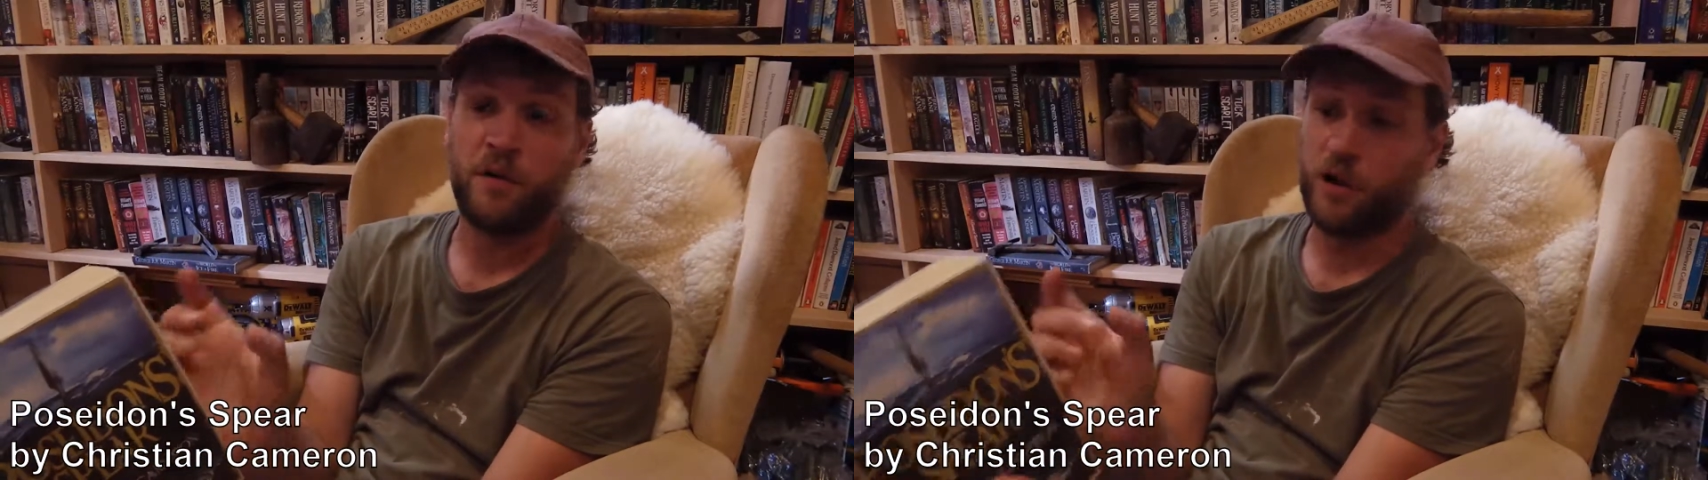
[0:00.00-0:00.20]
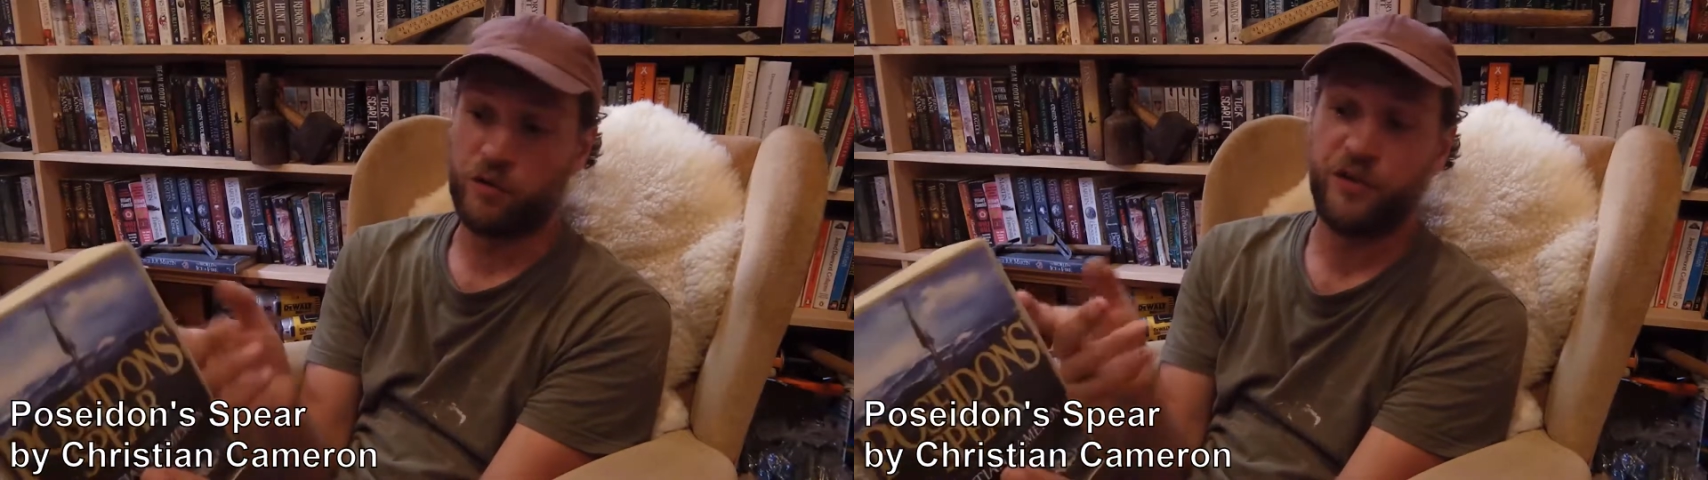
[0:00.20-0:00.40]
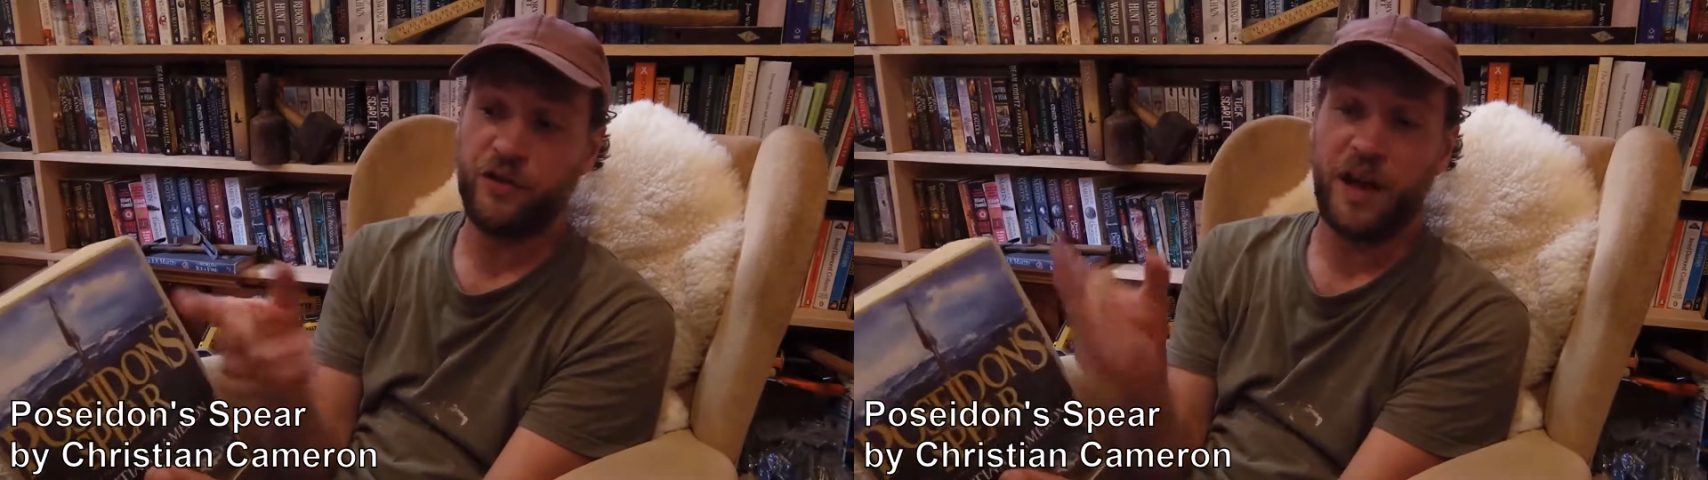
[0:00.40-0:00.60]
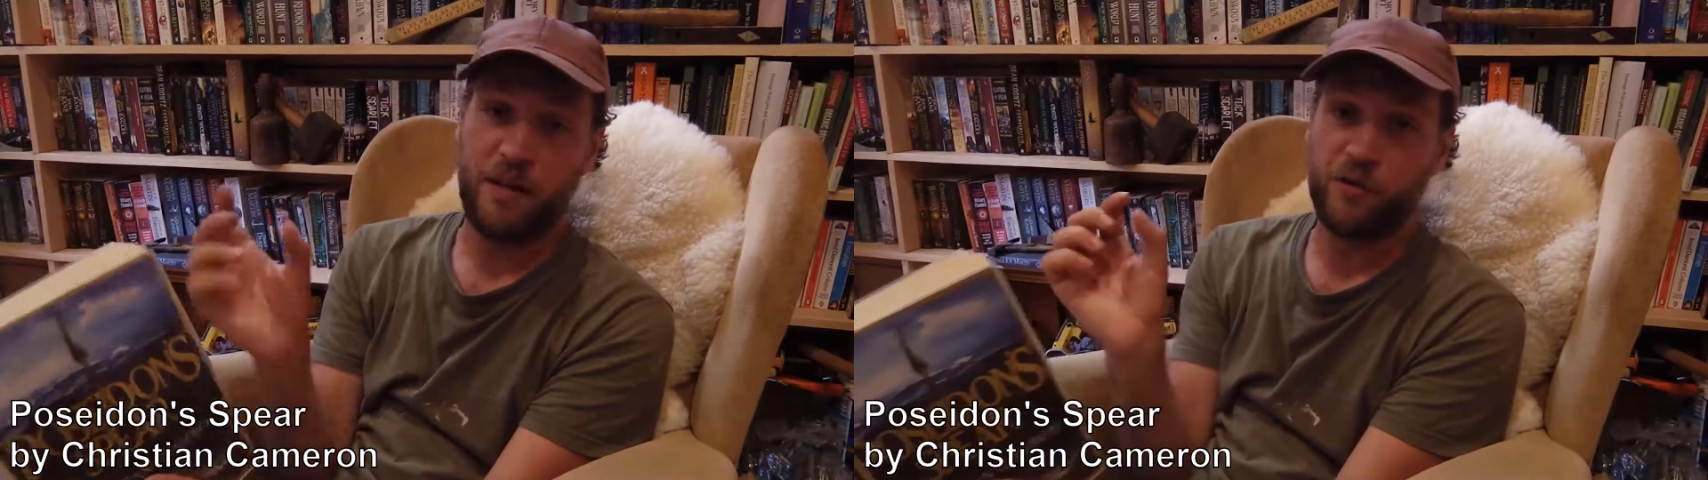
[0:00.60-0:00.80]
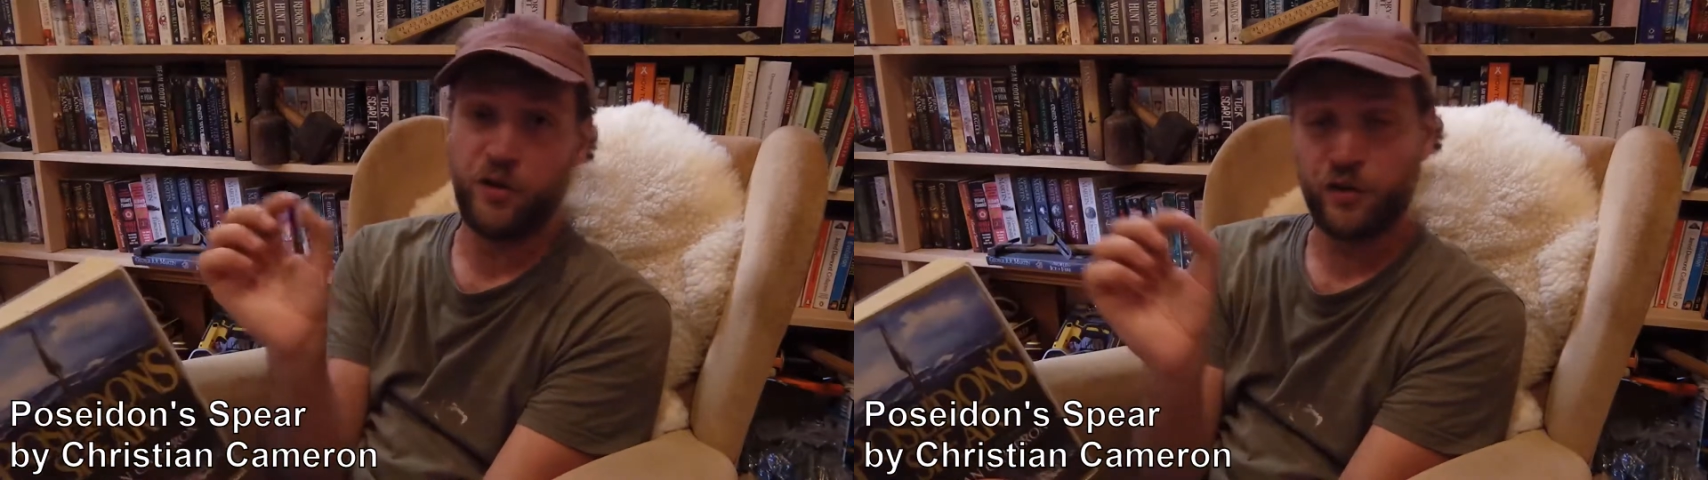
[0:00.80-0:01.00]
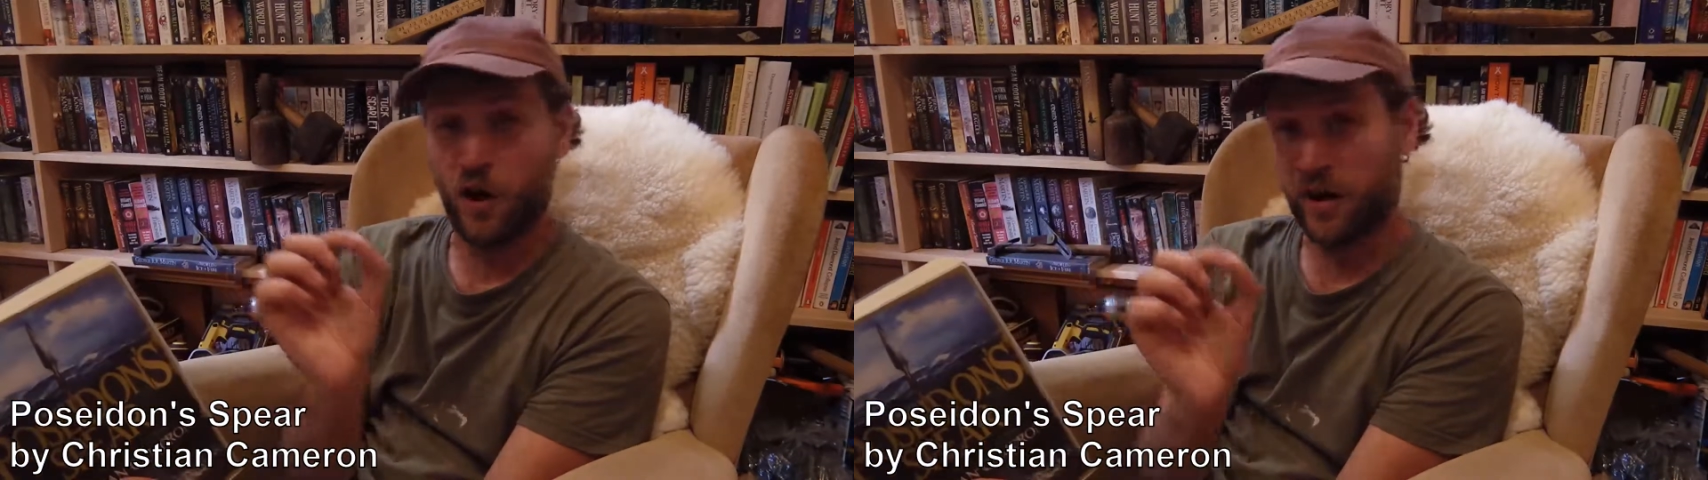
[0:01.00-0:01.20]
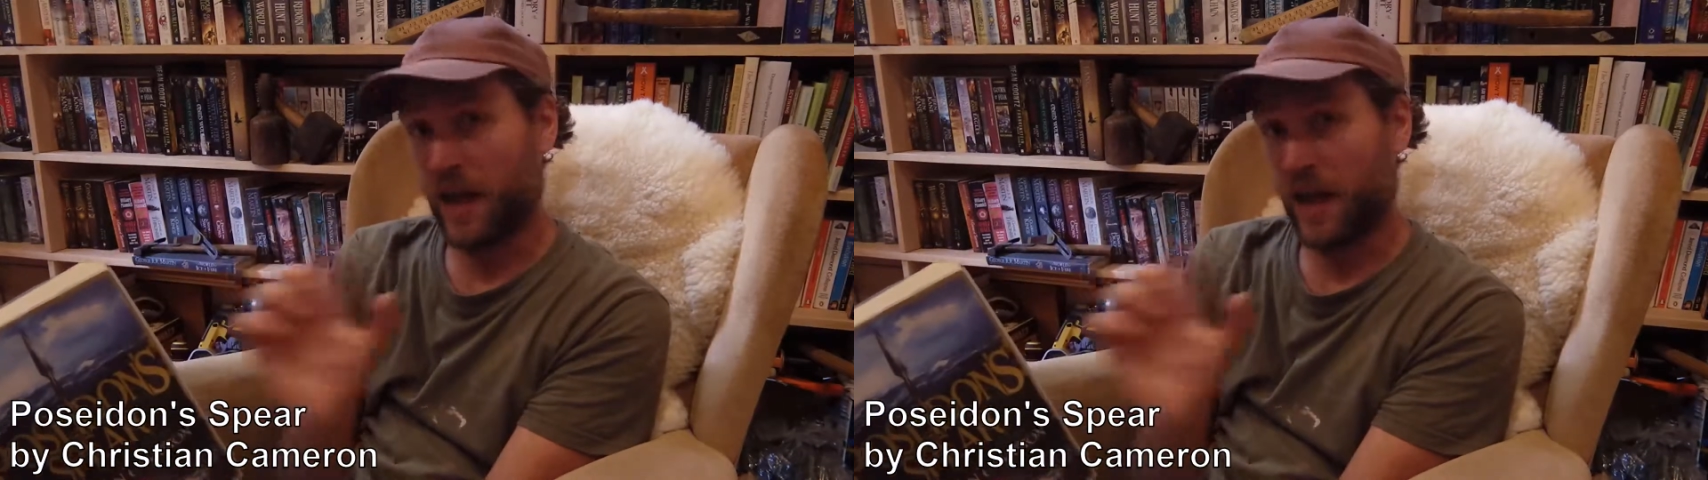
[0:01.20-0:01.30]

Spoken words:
like Christian Cameron has got a